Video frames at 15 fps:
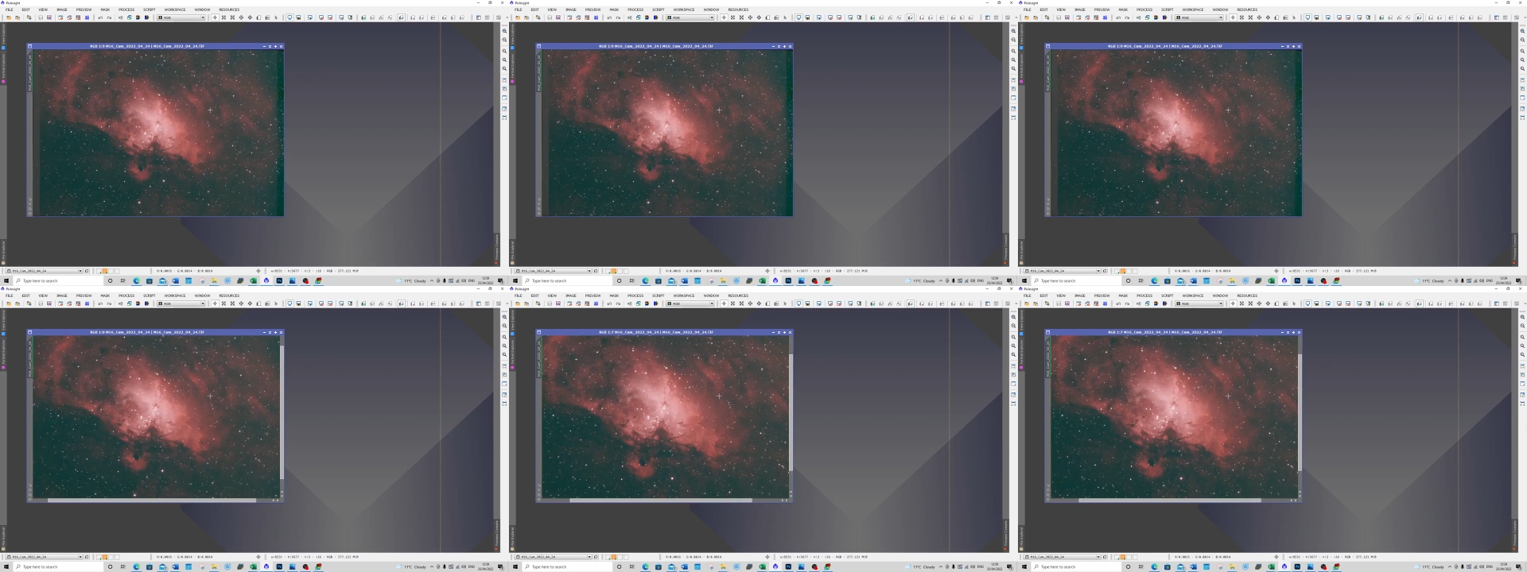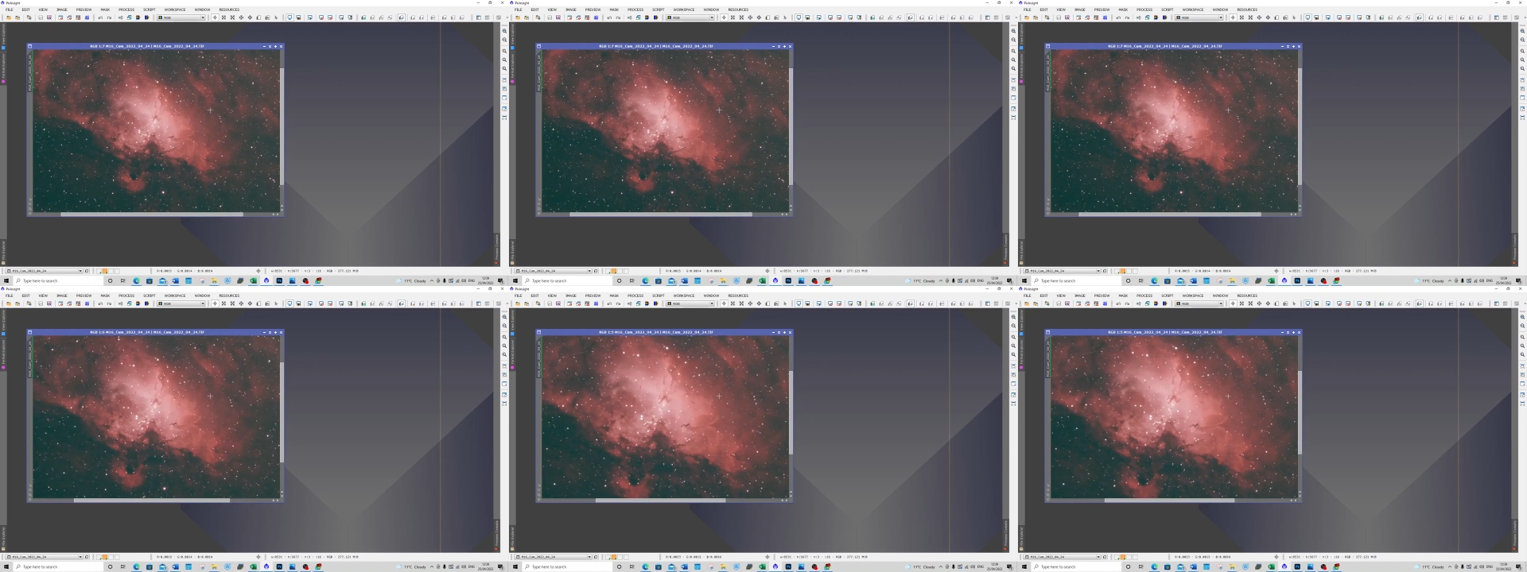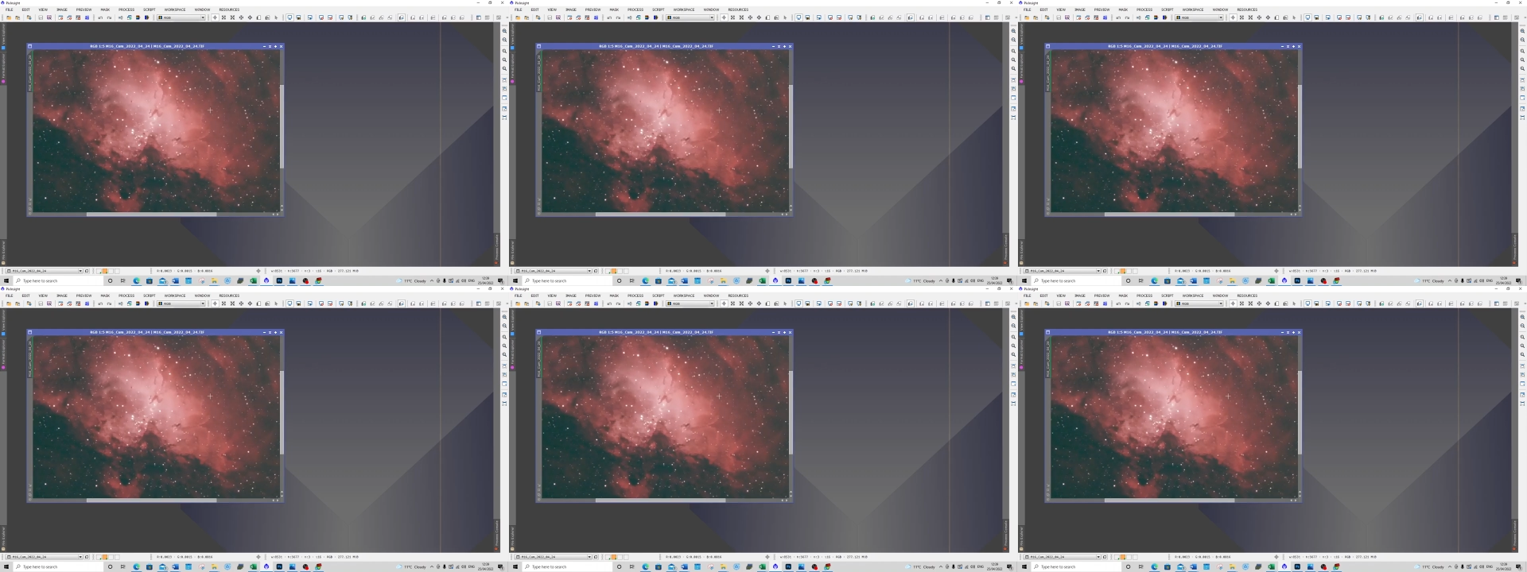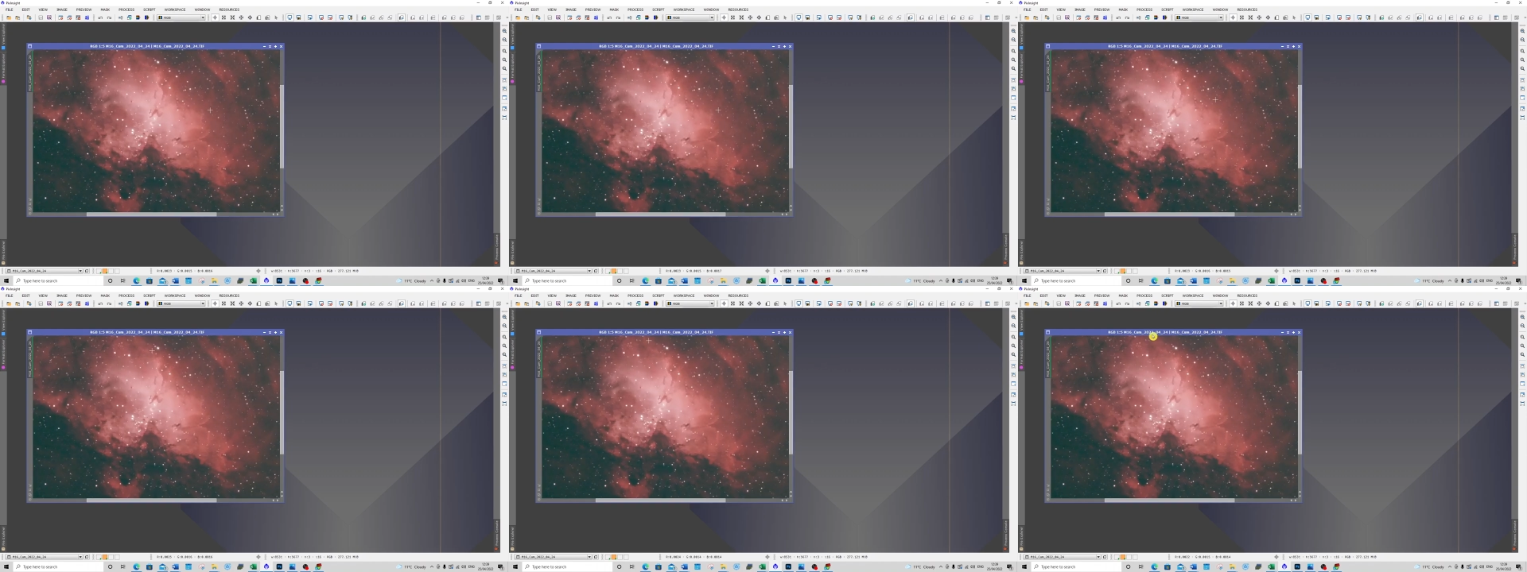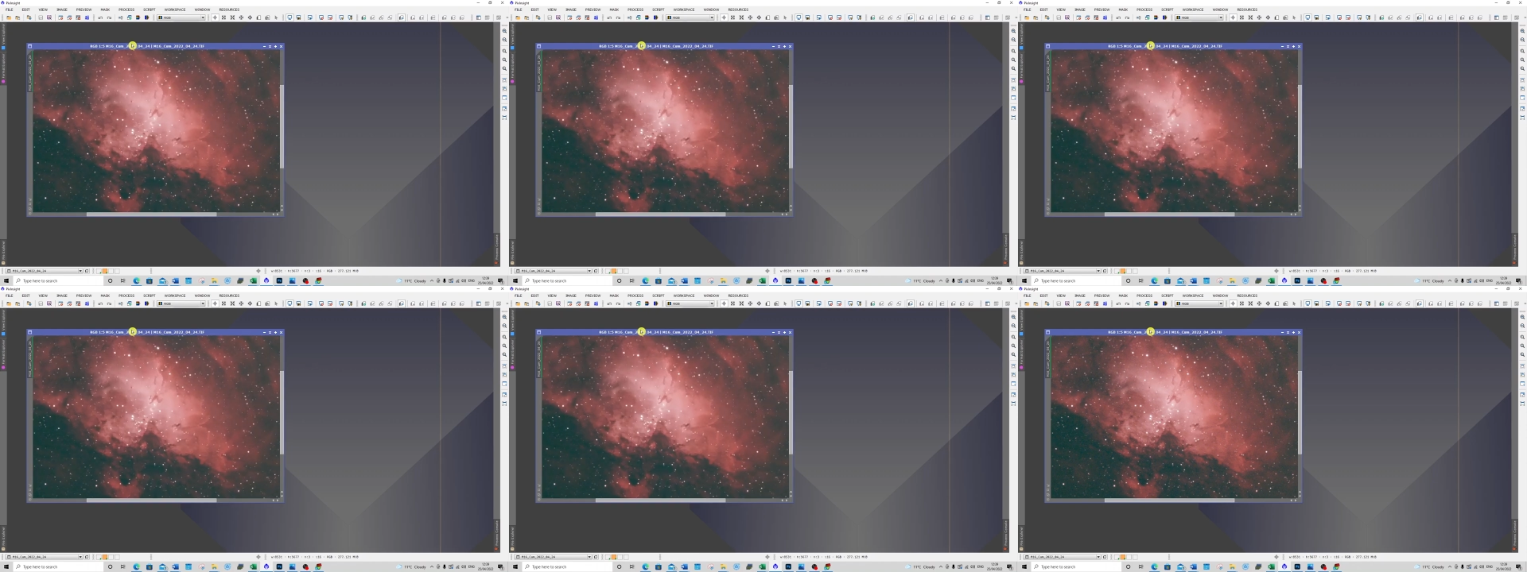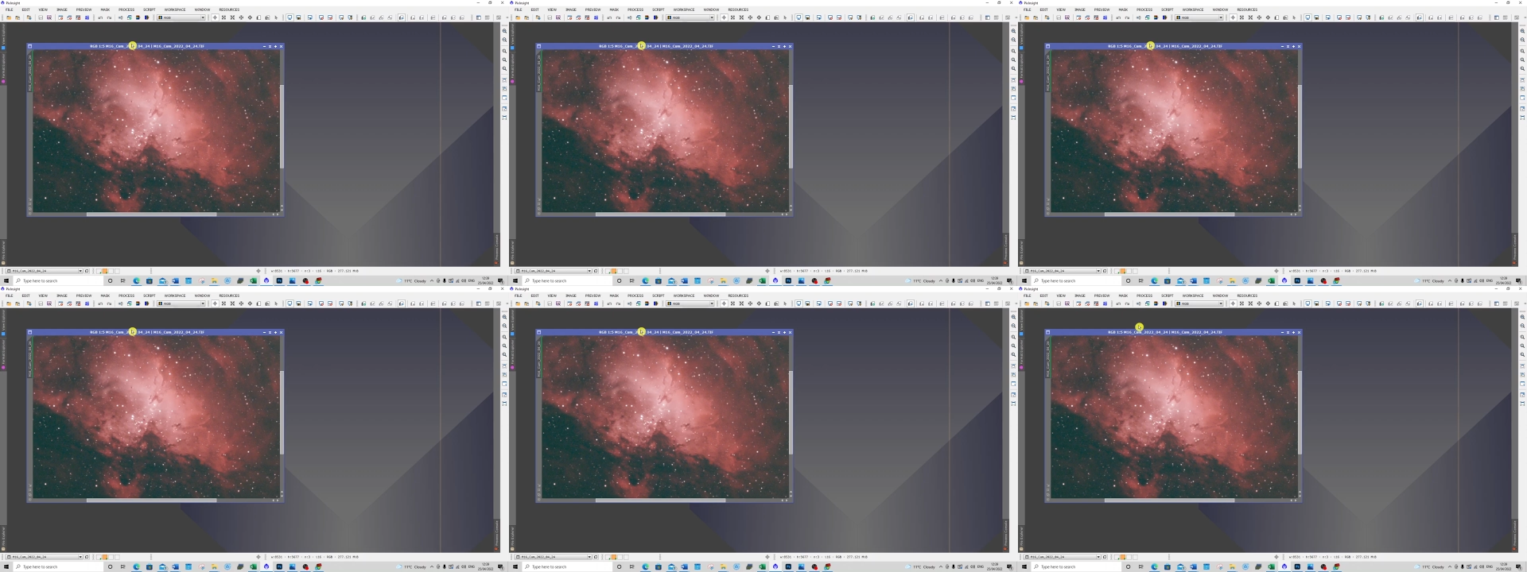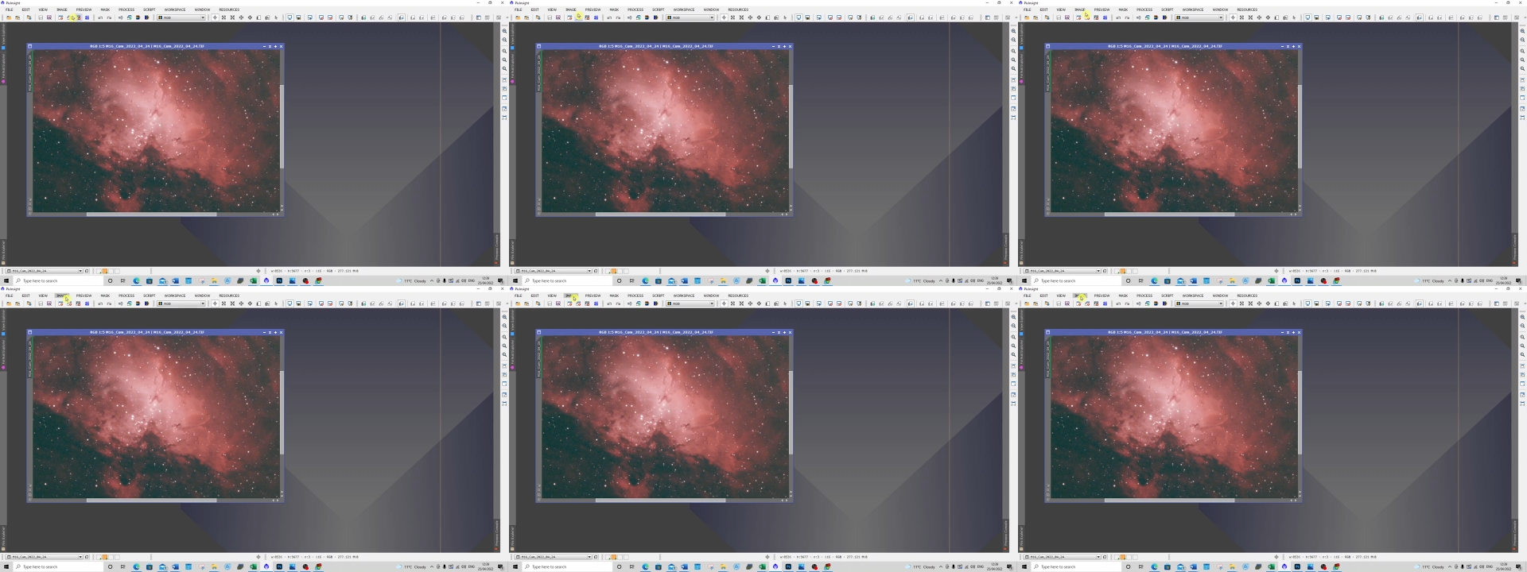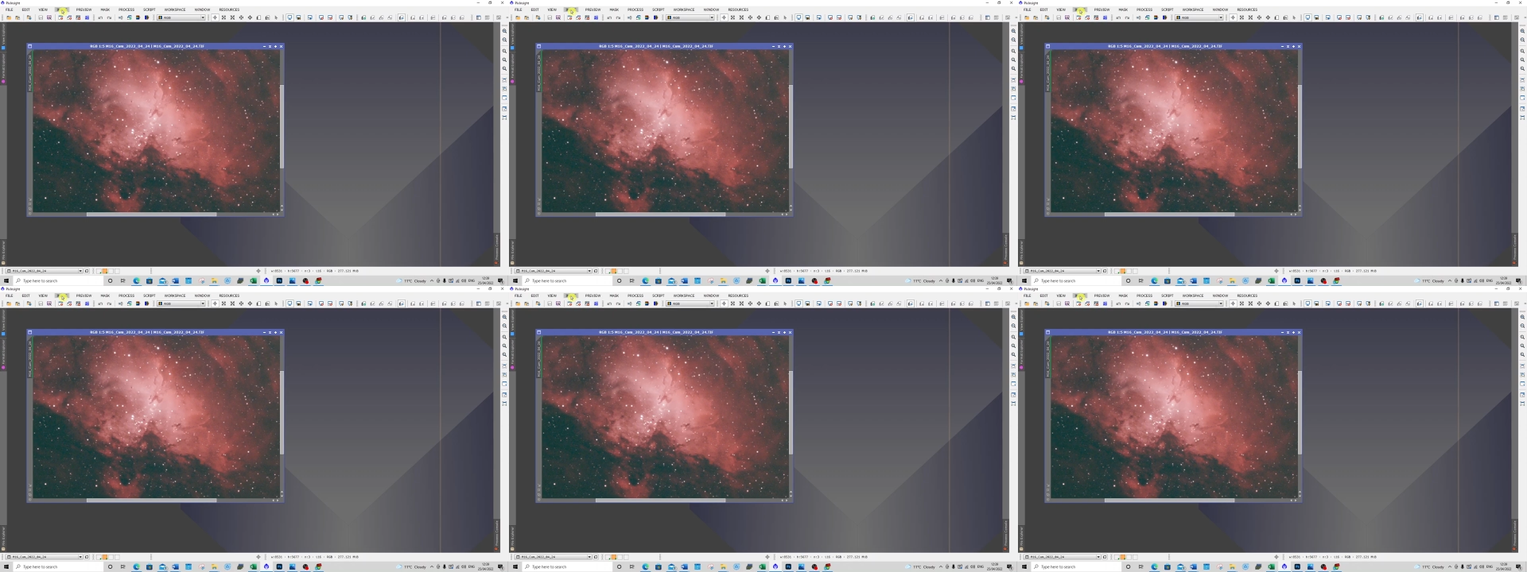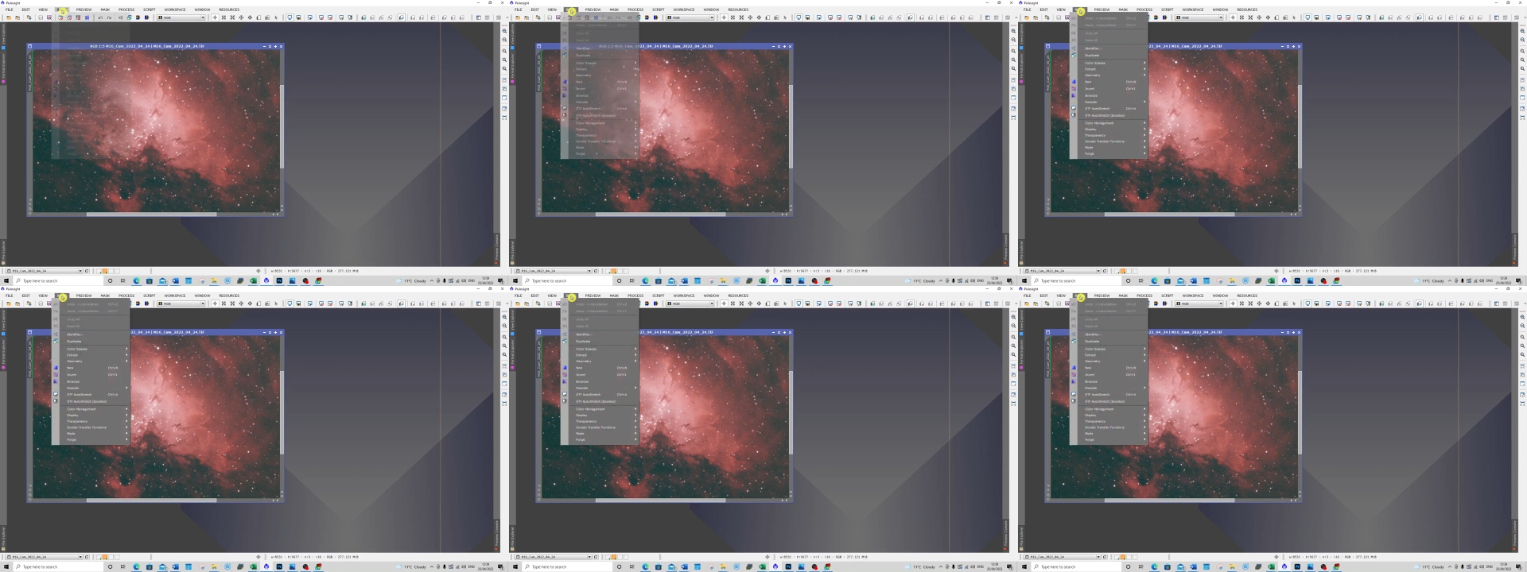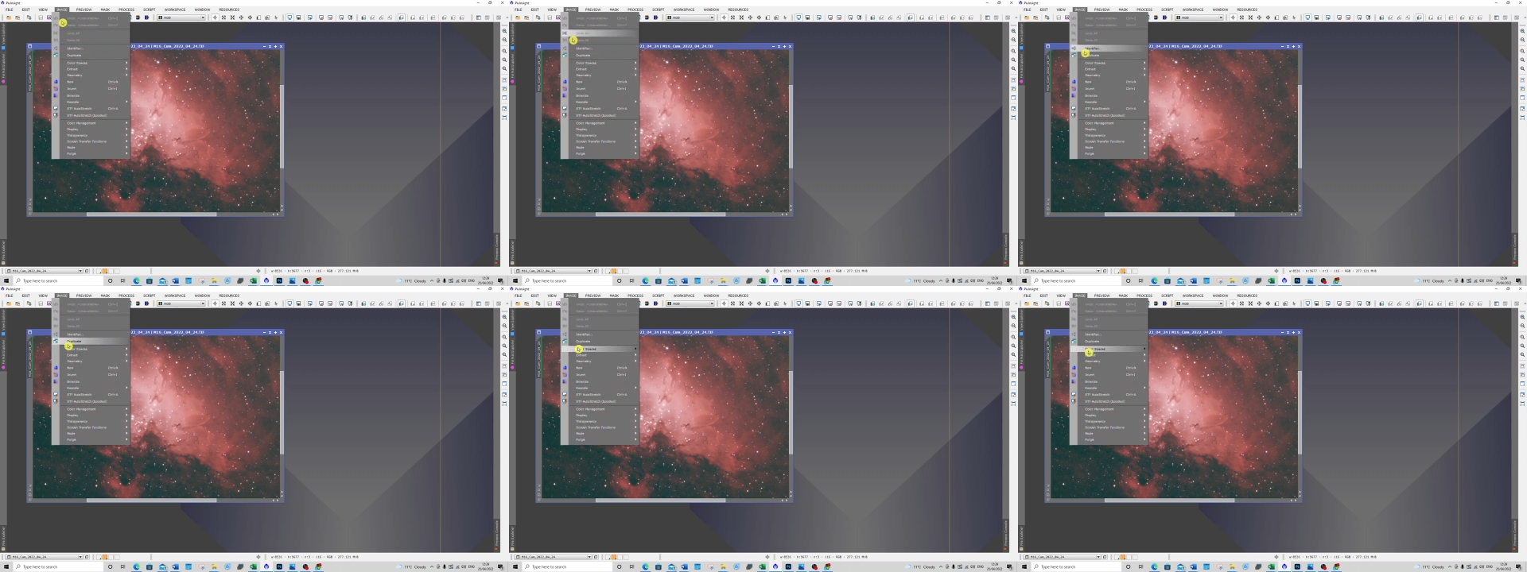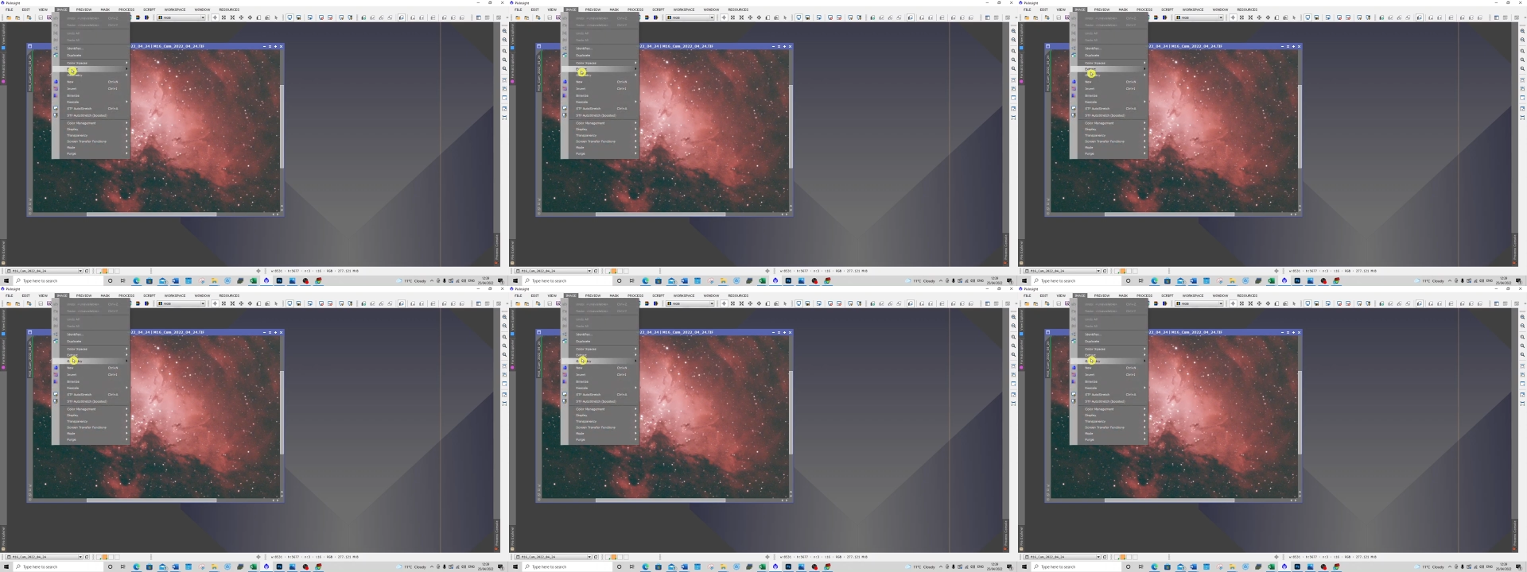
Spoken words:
(no speaker visible)